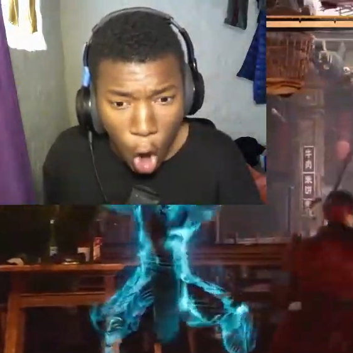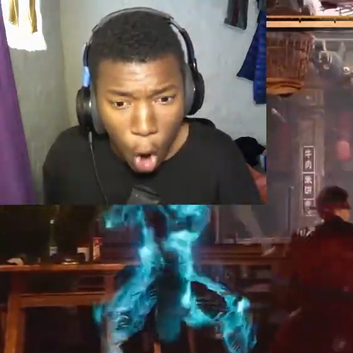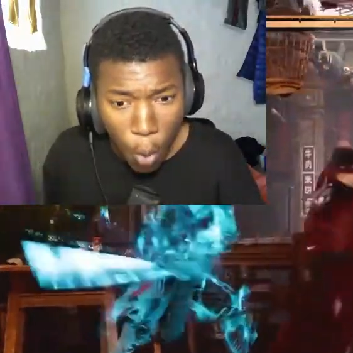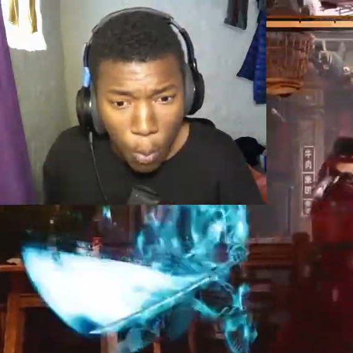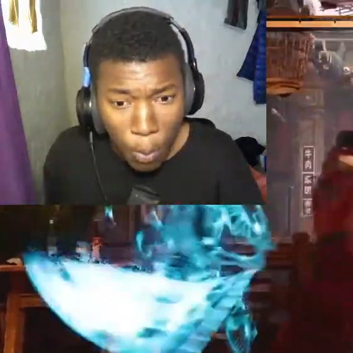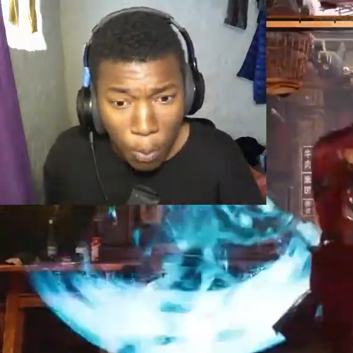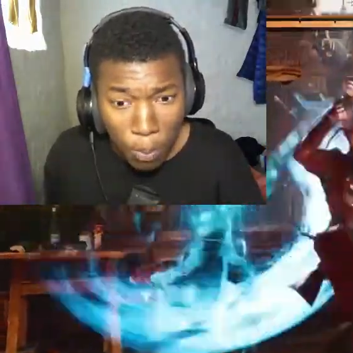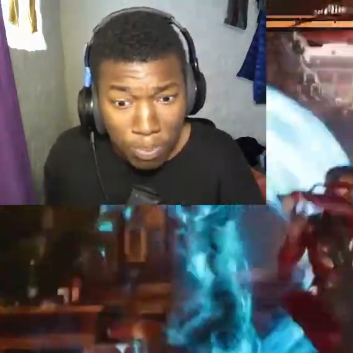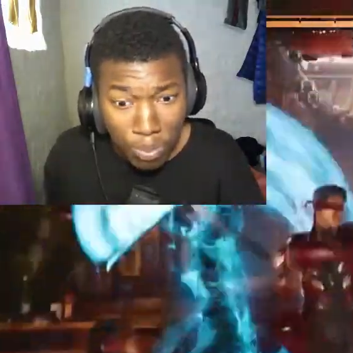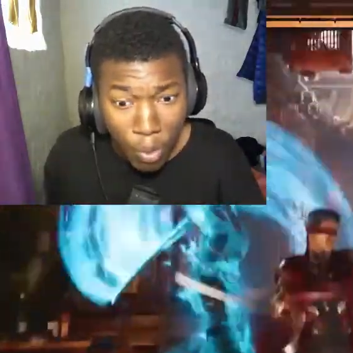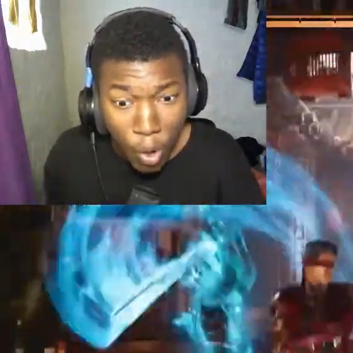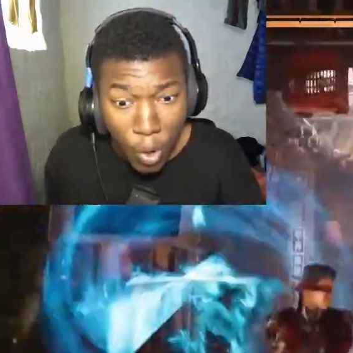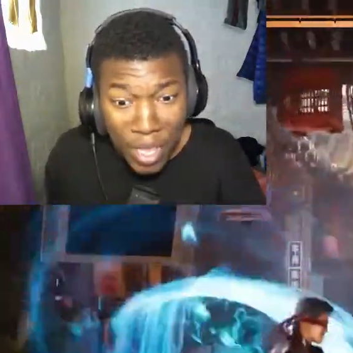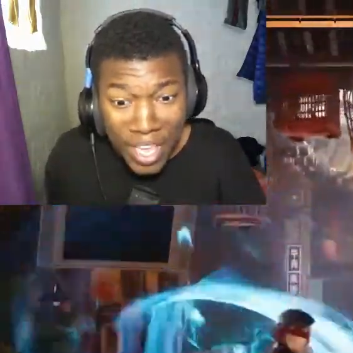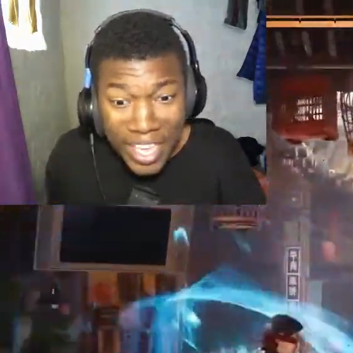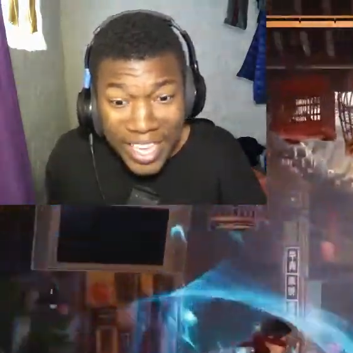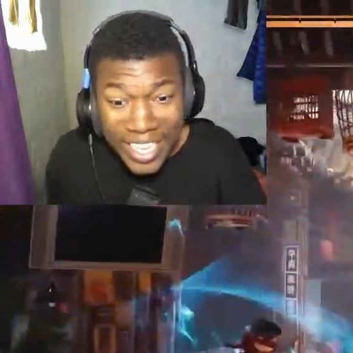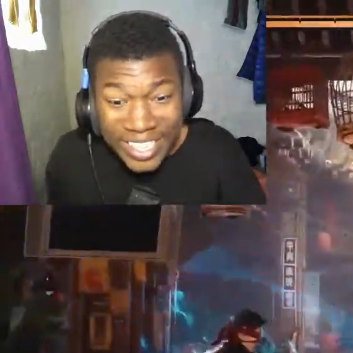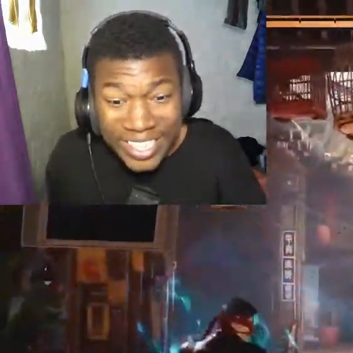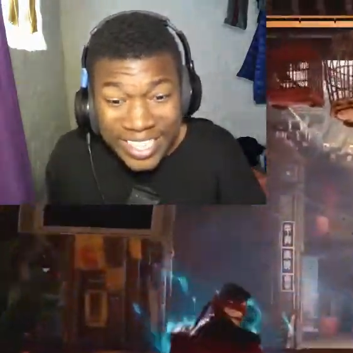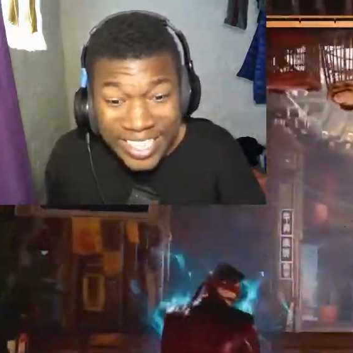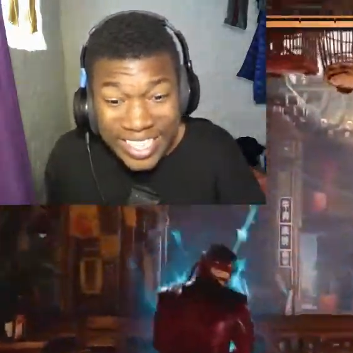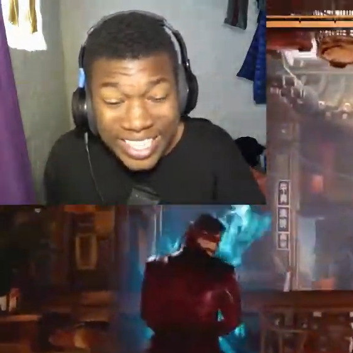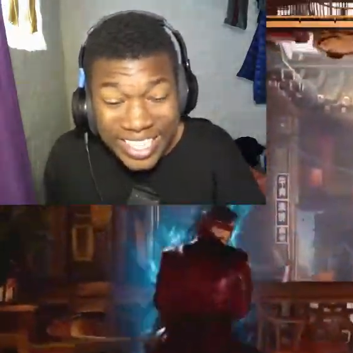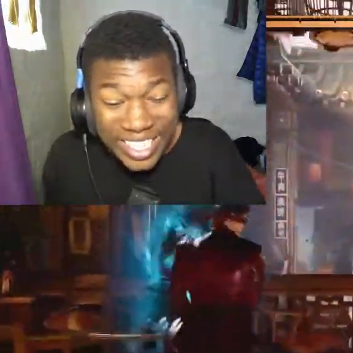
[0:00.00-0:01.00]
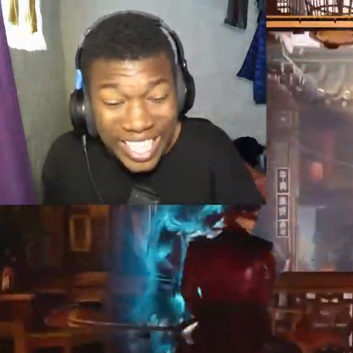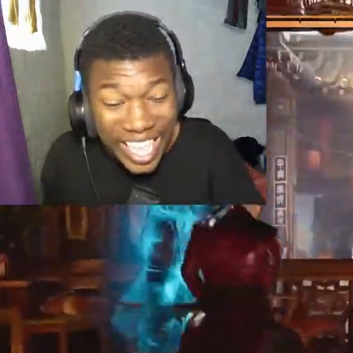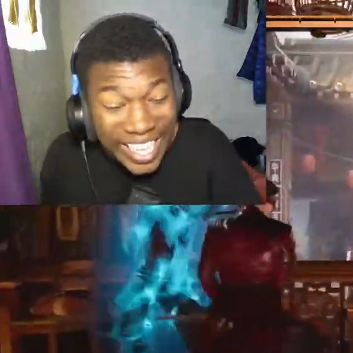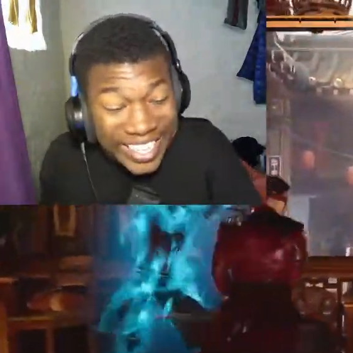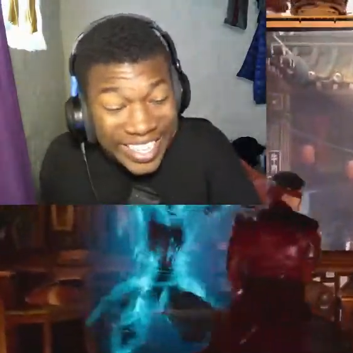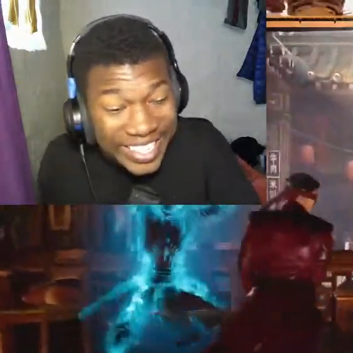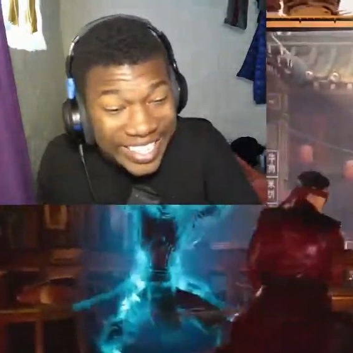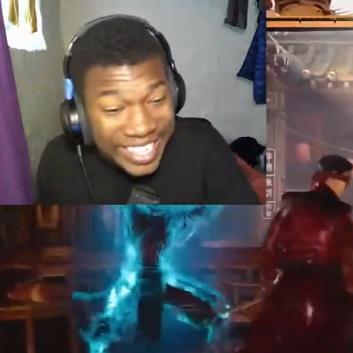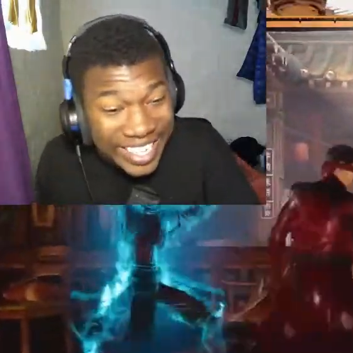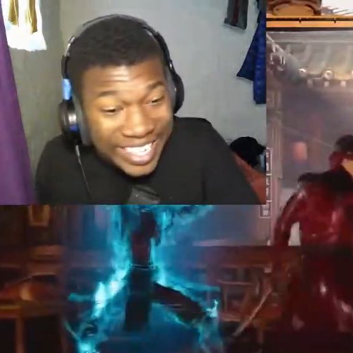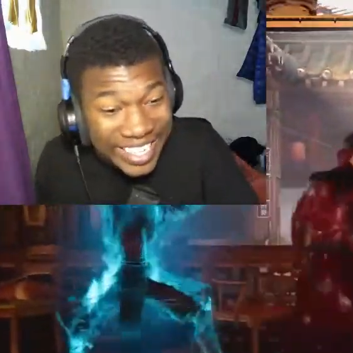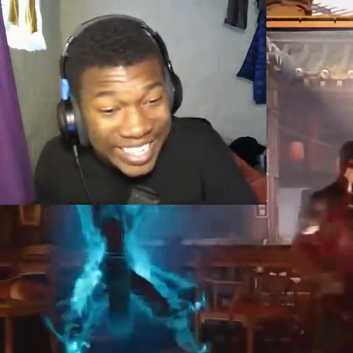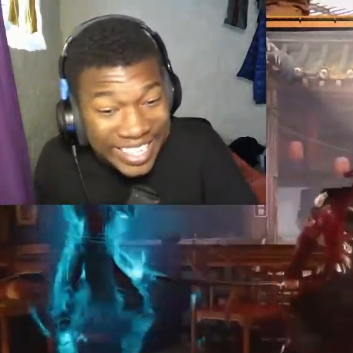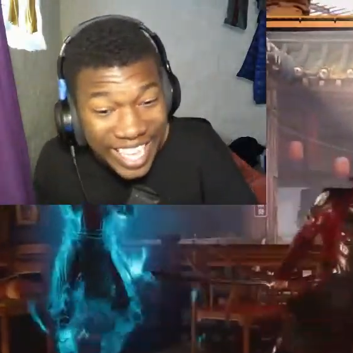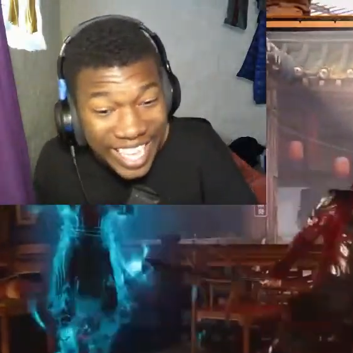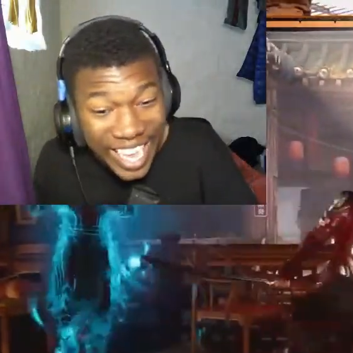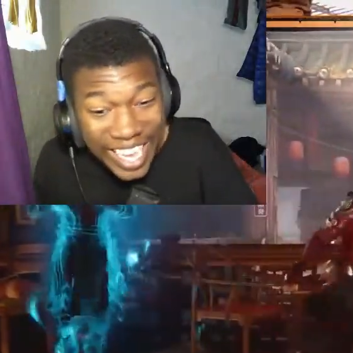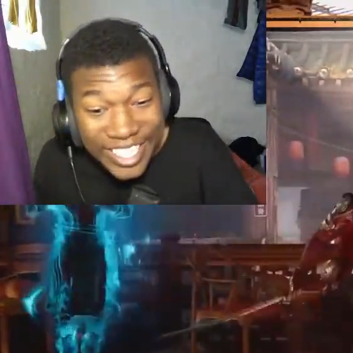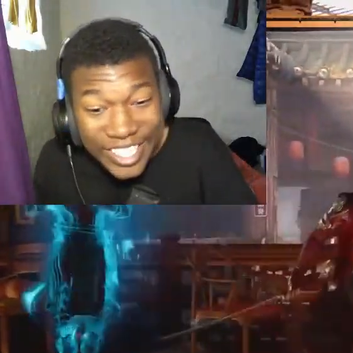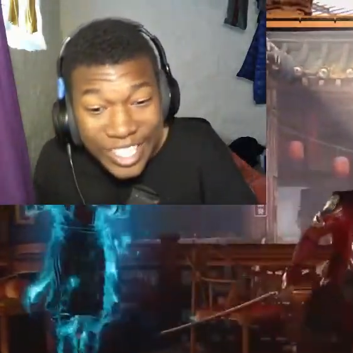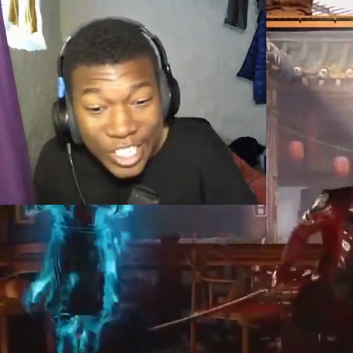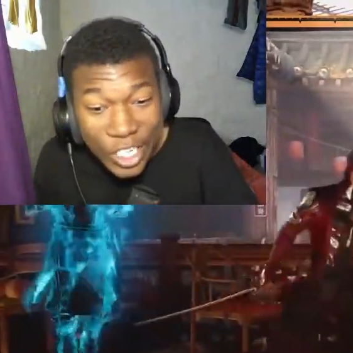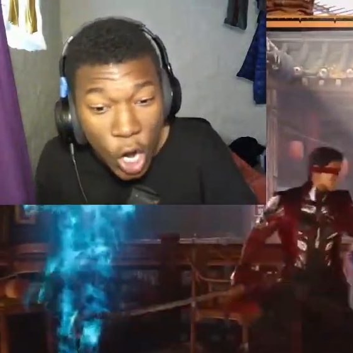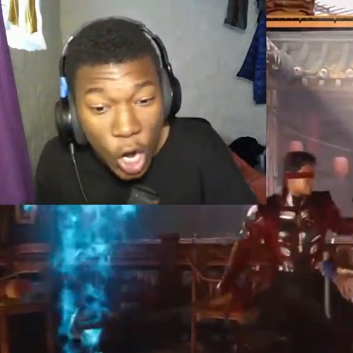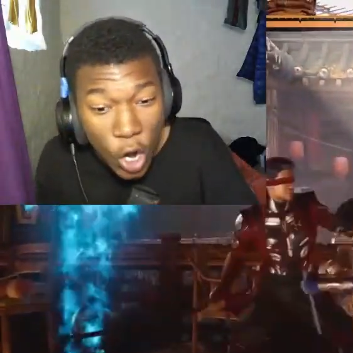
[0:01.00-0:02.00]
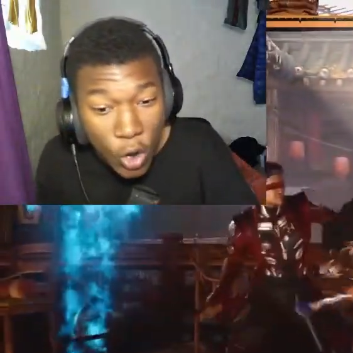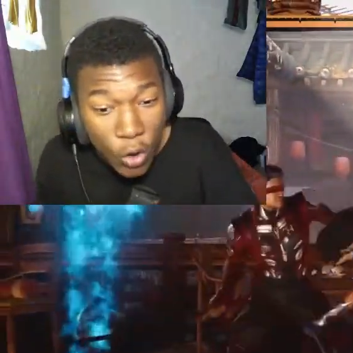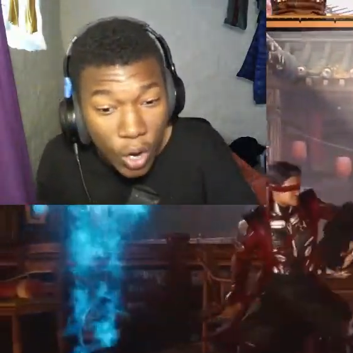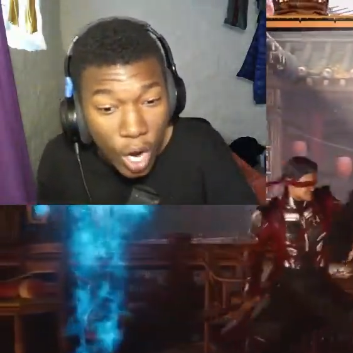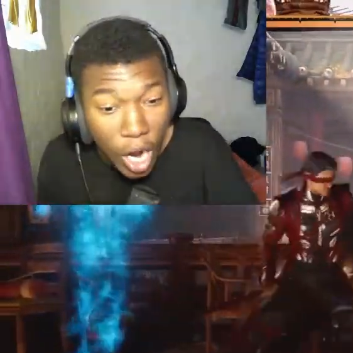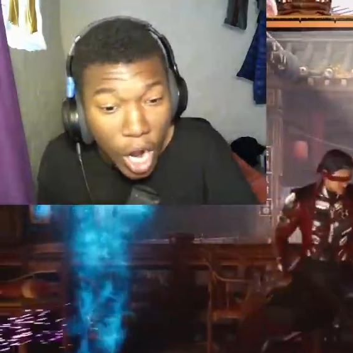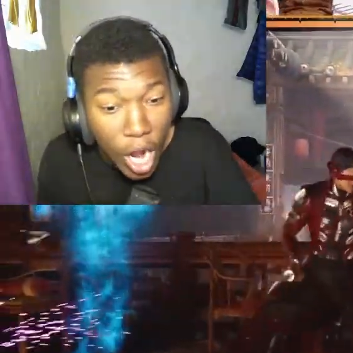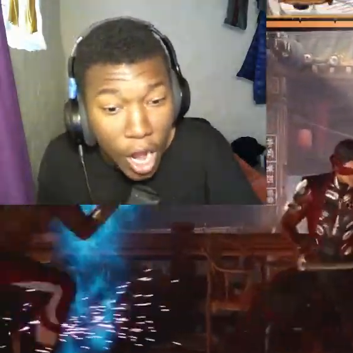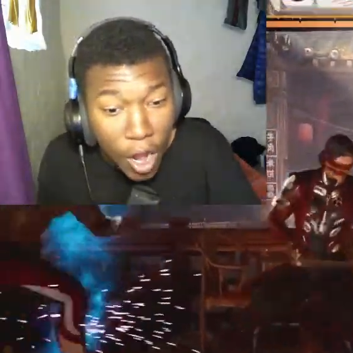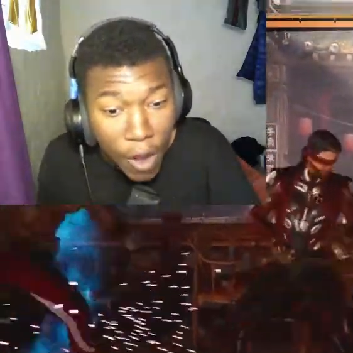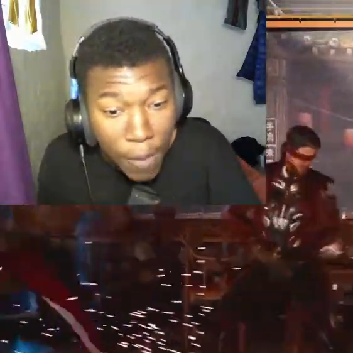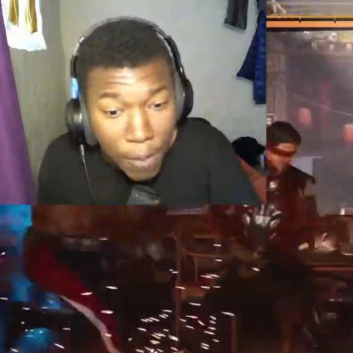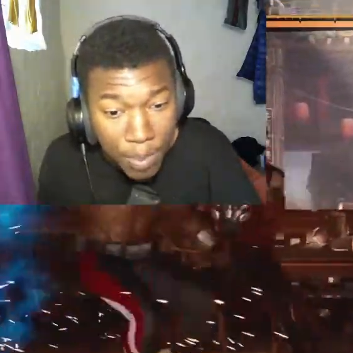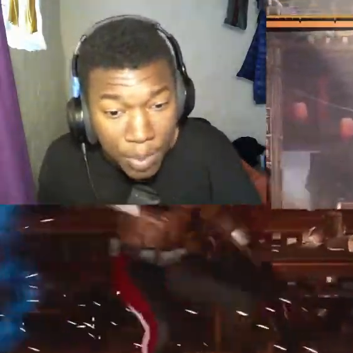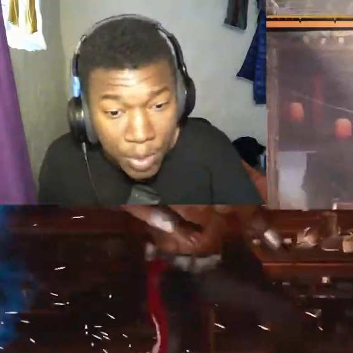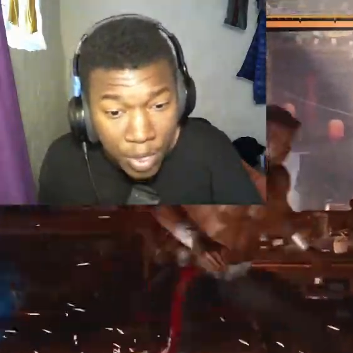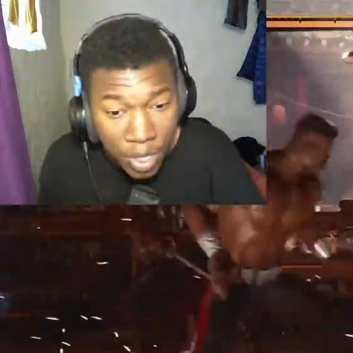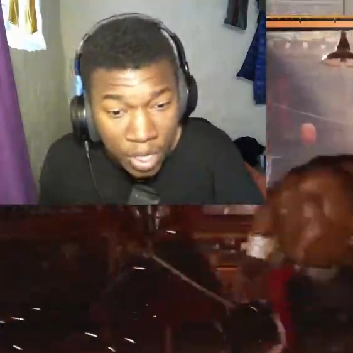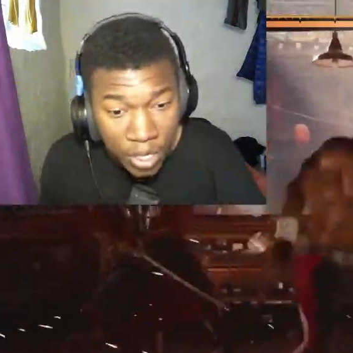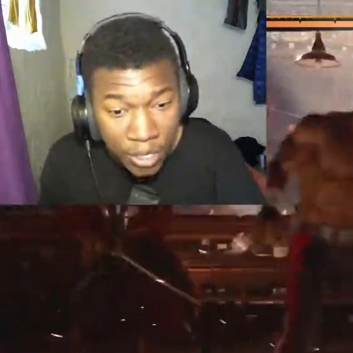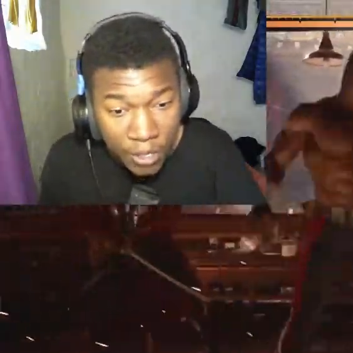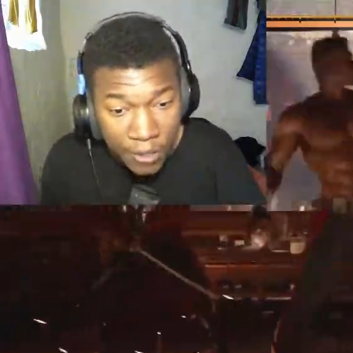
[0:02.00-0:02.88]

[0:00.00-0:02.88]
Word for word: Oh, bro, he is slicing and dicing her up.